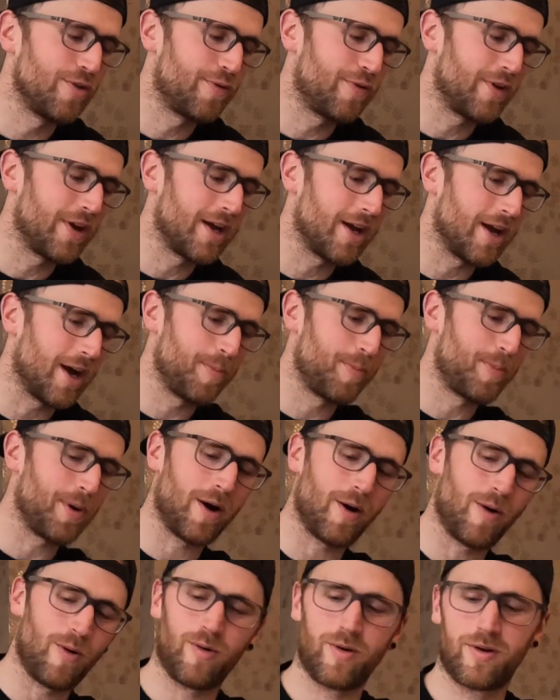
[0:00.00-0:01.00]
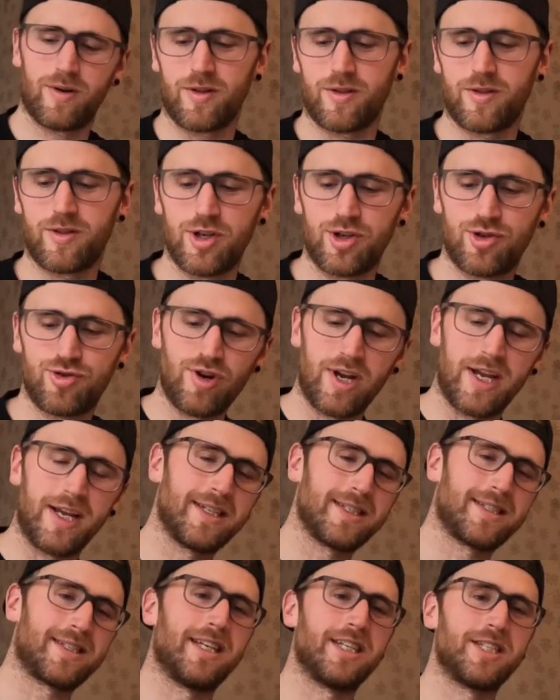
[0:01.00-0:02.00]
thing about the
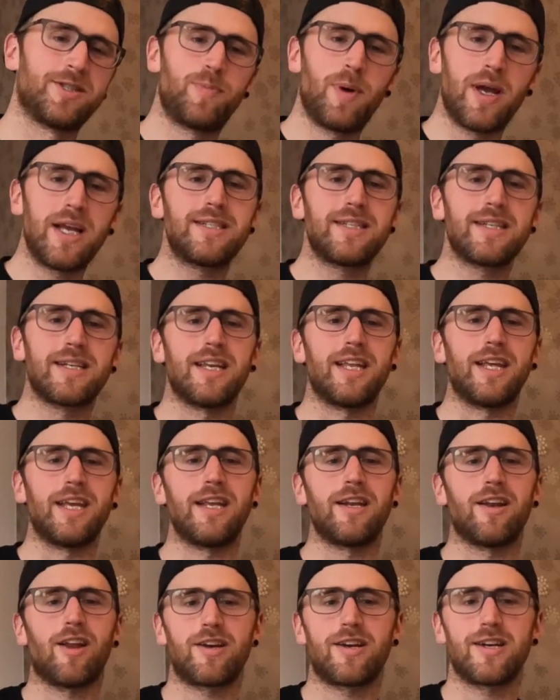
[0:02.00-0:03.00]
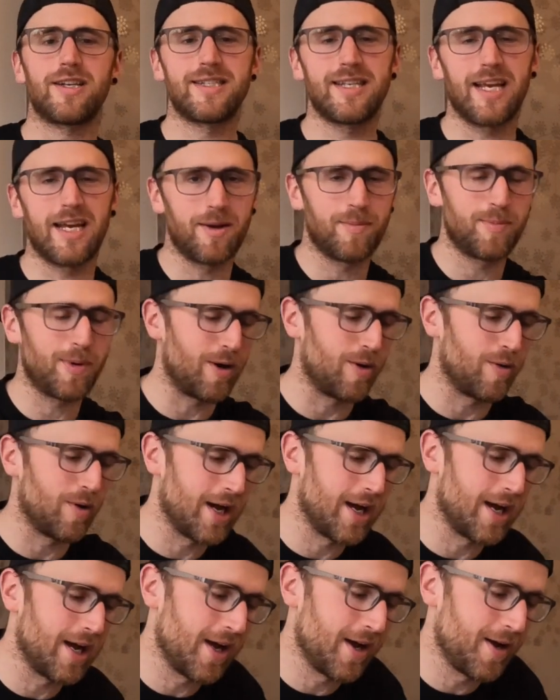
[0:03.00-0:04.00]
drinks is basically, like I said, about
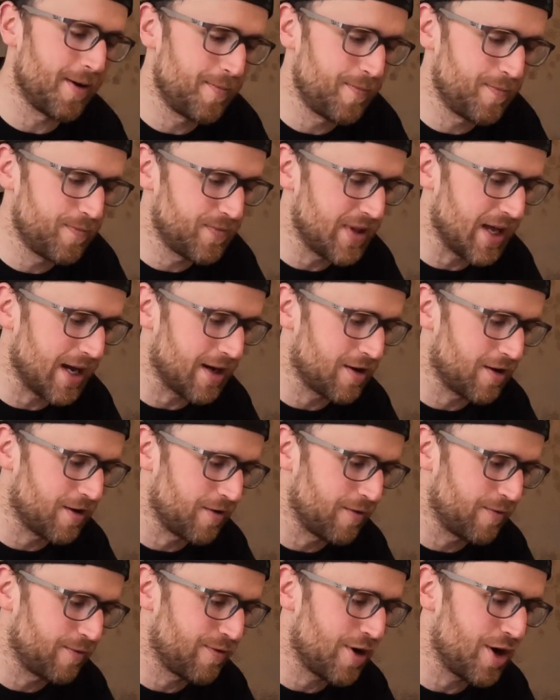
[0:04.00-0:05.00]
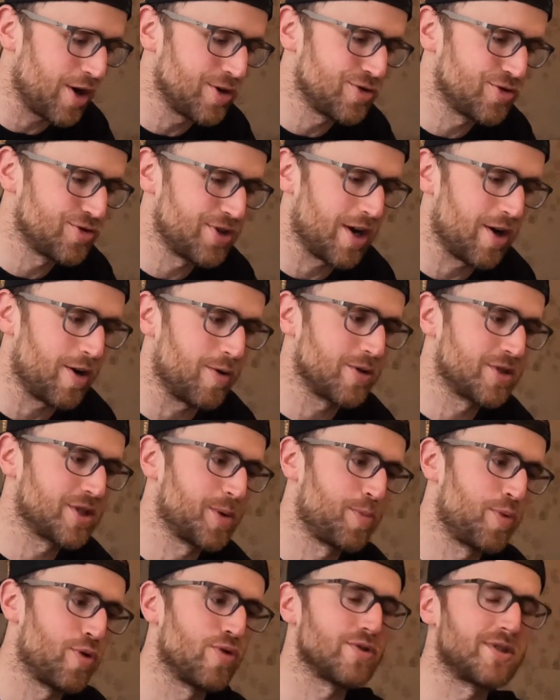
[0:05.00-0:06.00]
that kind of hydrogel
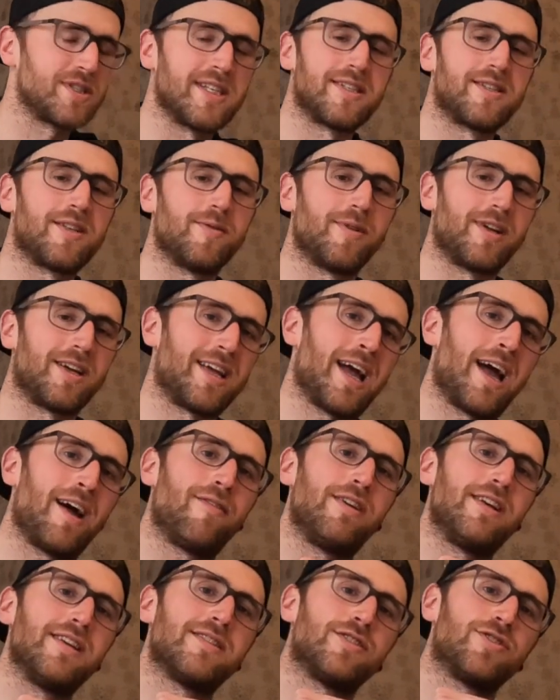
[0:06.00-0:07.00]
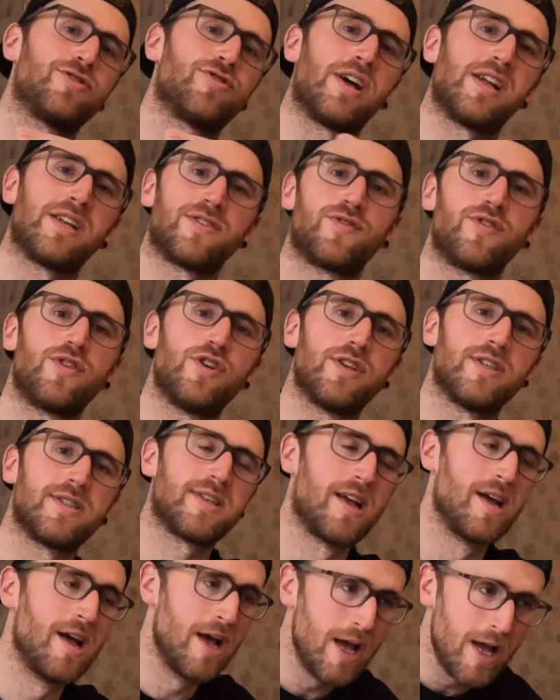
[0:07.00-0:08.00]
support system that carries and
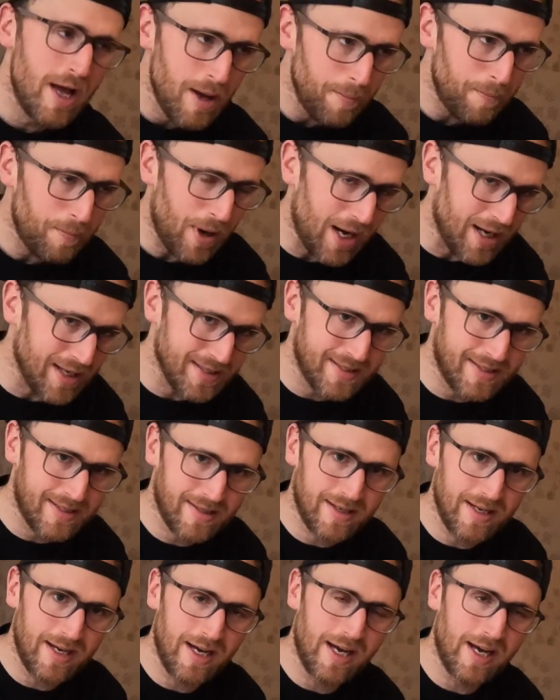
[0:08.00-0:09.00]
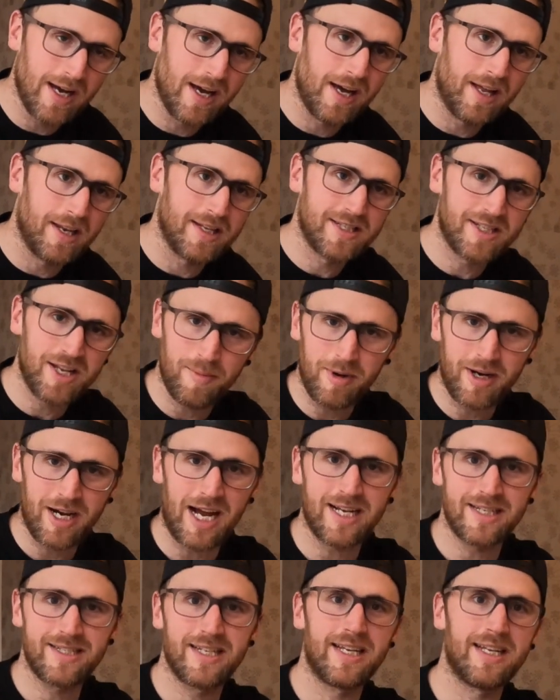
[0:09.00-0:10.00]
transfers past the stomach
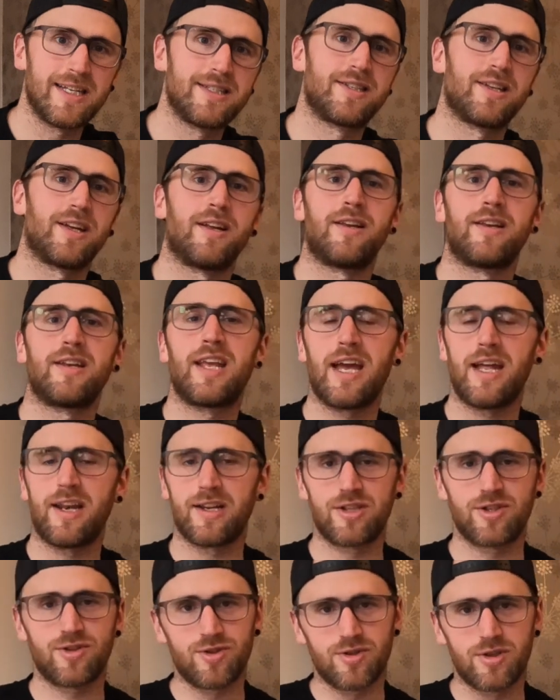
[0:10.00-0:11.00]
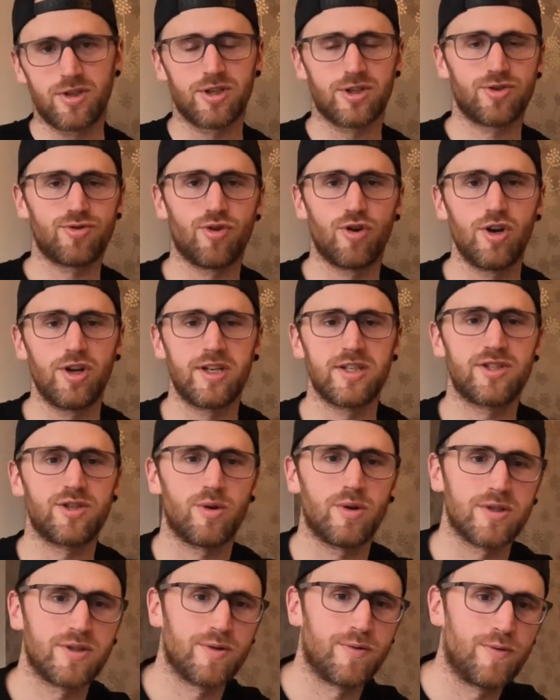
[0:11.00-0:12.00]
acids and getting destroyed and so
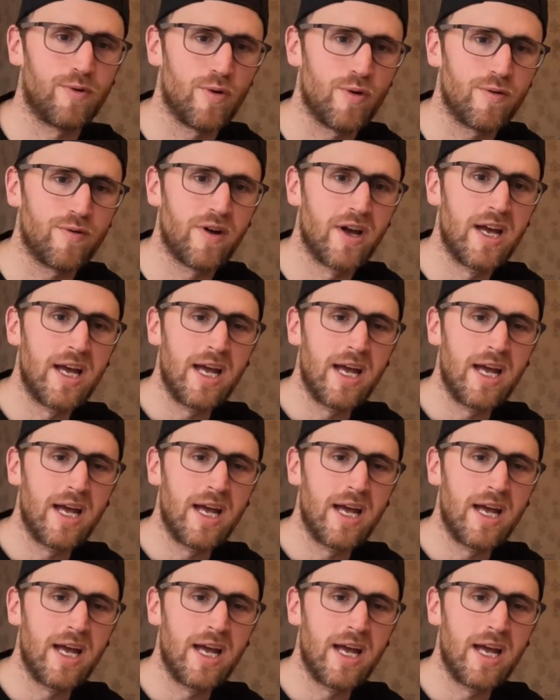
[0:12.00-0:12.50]
on and so forth.